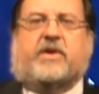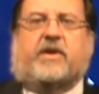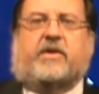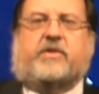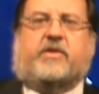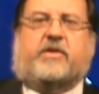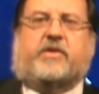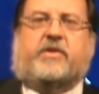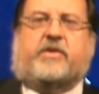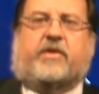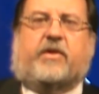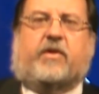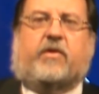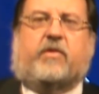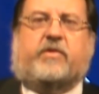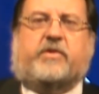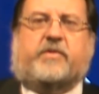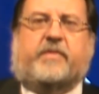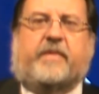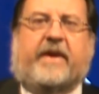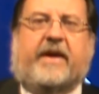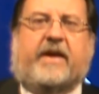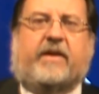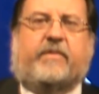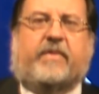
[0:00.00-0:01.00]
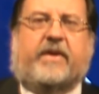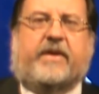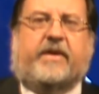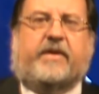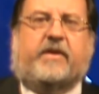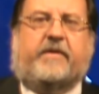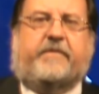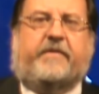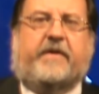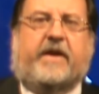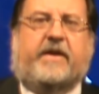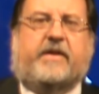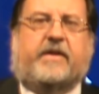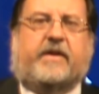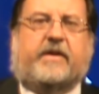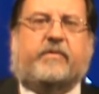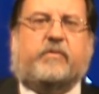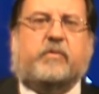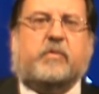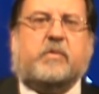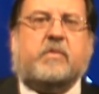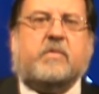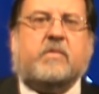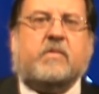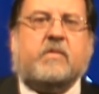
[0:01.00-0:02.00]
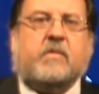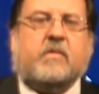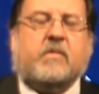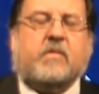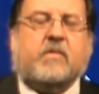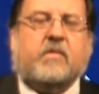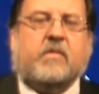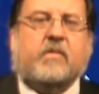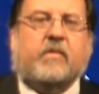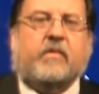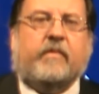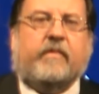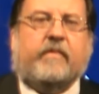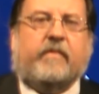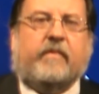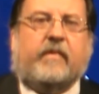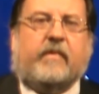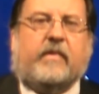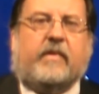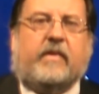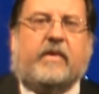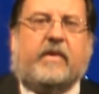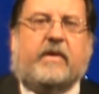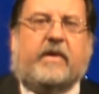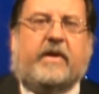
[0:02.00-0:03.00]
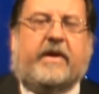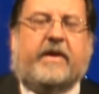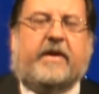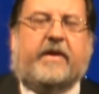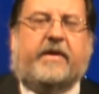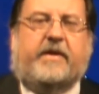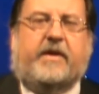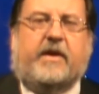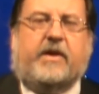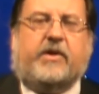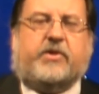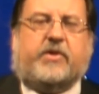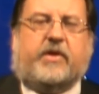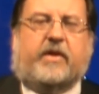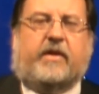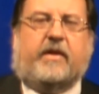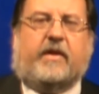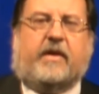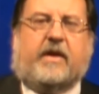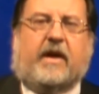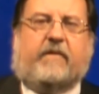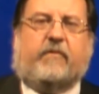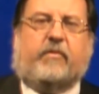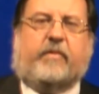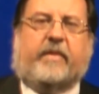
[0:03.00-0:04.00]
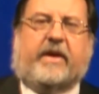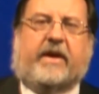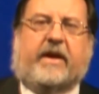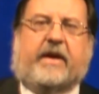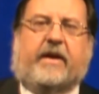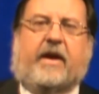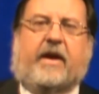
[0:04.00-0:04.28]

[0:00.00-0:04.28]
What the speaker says: such as those made by the defendant. In addition, the government had